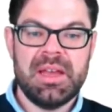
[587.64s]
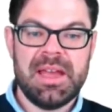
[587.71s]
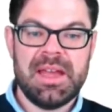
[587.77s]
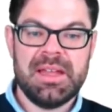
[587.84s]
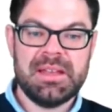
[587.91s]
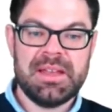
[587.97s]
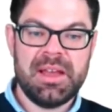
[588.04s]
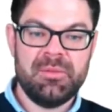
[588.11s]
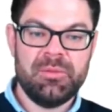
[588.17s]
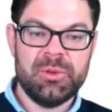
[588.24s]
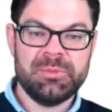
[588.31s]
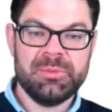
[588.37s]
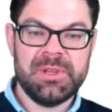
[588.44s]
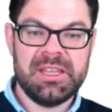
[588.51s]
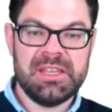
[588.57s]
And now
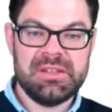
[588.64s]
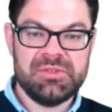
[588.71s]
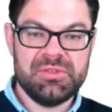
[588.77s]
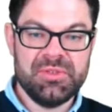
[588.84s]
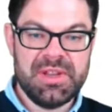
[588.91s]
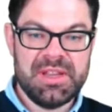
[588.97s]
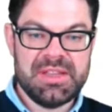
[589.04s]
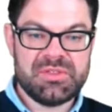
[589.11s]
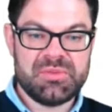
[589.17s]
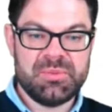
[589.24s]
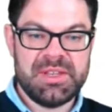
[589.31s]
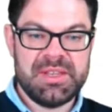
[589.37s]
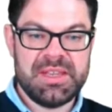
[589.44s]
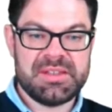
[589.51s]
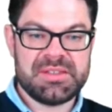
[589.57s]
what we can do is
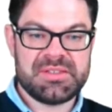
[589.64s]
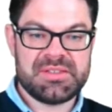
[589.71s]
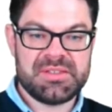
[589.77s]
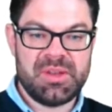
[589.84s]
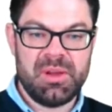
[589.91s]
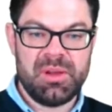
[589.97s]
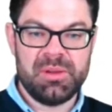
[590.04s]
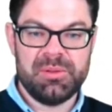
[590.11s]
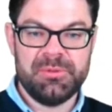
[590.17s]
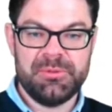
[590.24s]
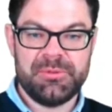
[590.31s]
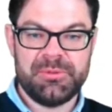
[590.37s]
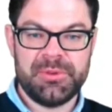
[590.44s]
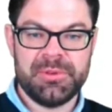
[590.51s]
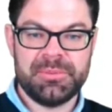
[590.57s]
we can
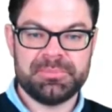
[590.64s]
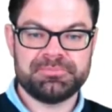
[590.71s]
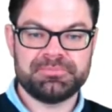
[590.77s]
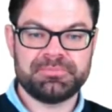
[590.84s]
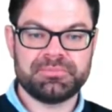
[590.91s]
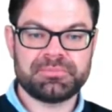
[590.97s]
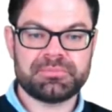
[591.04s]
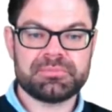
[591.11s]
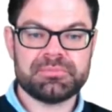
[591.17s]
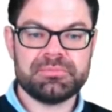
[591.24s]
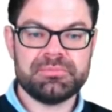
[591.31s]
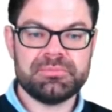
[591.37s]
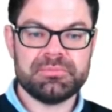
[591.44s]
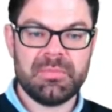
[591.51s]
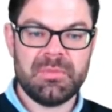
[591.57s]
solve
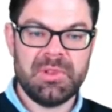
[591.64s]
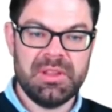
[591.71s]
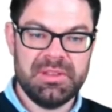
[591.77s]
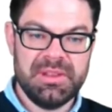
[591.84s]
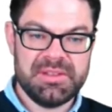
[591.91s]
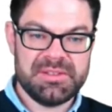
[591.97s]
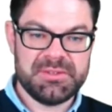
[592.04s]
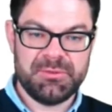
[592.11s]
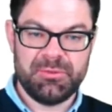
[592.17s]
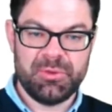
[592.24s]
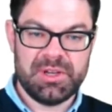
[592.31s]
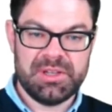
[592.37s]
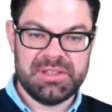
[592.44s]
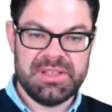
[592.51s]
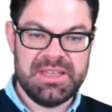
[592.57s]
this
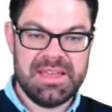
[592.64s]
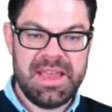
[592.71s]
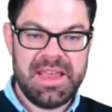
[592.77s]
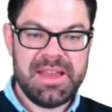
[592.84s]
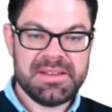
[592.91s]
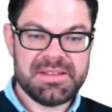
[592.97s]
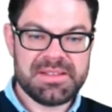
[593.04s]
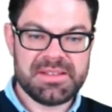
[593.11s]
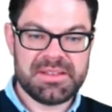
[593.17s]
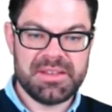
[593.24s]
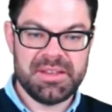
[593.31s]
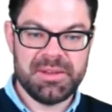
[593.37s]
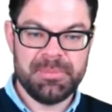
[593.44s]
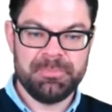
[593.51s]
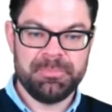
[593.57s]
for
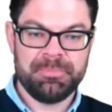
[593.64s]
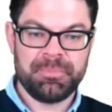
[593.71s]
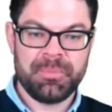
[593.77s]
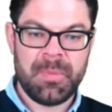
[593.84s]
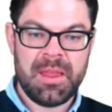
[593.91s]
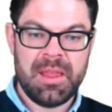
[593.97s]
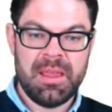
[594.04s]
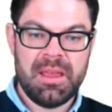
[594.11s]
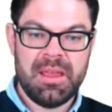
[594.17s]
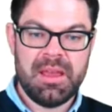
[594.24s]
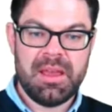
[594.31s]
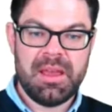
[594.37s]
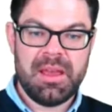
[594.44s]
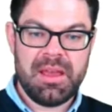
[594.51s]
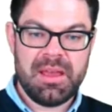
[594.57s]
dx
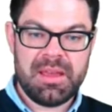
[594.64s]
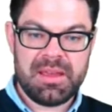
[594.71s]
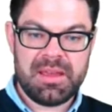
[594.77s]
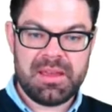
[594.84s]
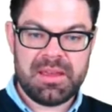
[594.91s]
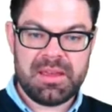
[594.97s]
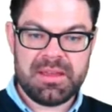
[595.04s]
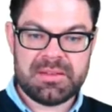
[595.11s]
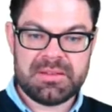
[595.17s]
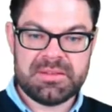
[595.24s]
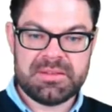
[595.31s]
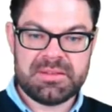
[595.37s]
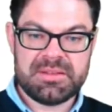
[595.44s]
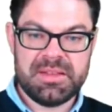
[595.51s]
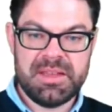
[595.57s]
and
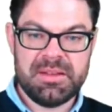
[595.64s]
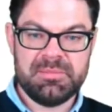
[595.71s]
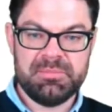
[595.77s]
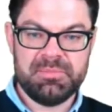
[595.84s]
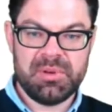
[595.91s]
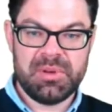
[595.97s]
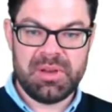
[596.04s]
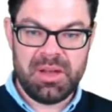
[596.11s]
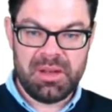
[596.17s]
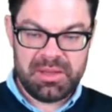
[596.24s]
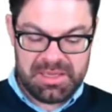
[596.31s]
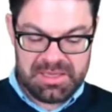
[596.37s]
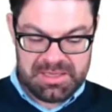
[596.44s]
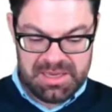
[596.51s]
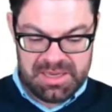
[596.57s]
then
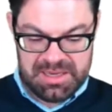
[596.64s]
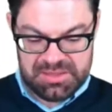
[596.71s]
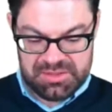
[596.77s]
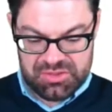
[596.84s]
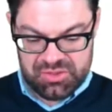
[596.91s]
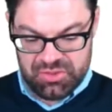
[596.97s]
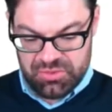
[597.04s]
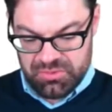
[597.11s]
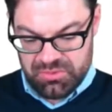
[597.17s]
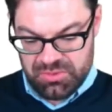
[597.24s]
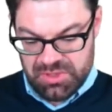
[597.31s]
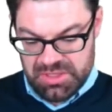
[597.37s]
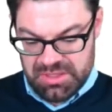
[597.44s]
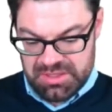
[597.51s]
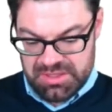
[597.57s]
plug it
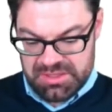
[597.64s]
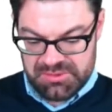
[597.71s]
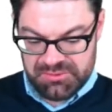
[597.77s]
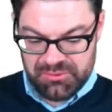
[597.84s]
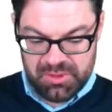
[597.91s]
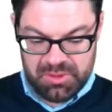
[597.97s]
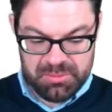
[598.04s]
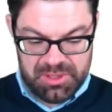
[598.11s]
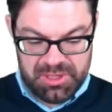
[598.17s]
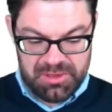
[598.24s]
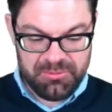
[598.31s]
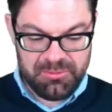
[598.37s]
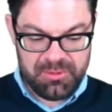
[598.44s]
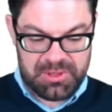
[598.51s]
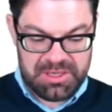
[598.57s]
into this
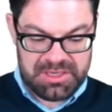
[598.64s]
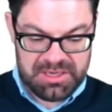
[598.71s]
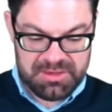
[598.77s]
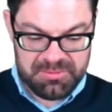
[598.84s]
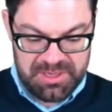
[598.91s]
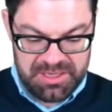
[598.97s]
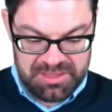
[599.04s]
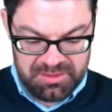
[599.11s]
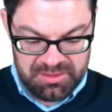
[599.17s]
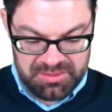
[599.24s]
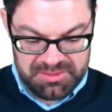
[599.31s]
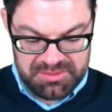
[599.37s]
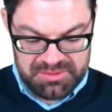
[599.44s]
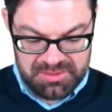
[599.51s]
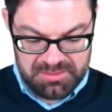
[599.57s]
formula for the deadweight
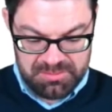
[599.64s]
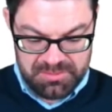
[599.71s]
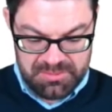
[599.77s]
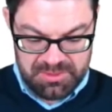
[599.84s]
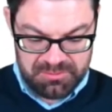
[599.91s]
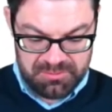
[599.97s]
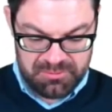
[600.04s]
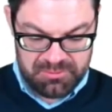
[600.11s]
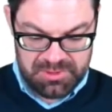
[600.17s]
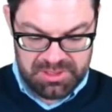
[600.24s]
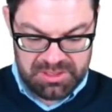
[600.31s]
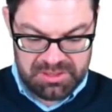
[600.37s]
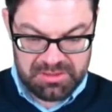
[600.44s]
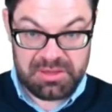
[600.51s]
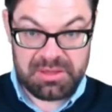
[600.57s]
loss. So I'm, I'm
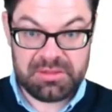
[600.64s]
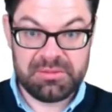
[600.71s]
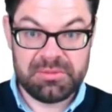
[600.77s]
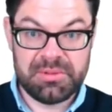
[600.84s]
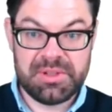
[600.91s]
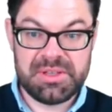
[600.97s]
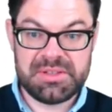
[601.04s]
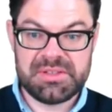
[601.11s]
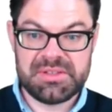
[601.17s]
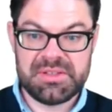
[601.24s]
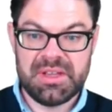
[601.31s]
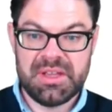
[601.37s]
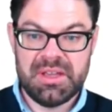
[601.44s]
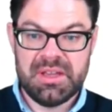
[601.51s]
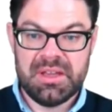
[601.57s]
quickly going to do
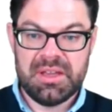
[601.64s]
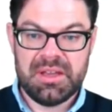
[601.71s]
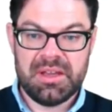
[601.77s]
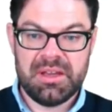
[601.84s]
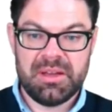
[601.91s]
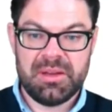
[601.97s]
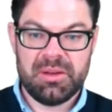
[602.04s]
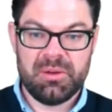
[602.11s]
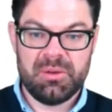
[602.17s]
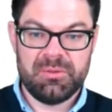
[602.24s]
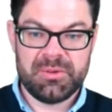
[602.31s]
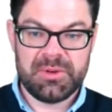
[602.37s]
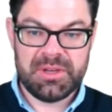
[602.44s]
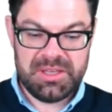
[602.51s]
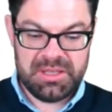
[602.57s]
this uh,
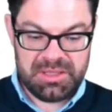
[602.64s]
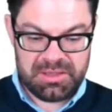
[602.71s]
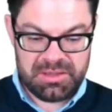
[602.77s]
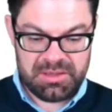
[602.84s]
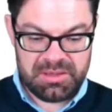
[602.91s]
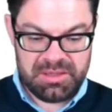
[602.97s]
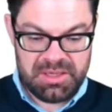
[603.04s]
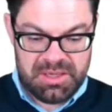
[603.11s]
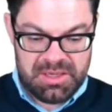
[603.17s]
over here.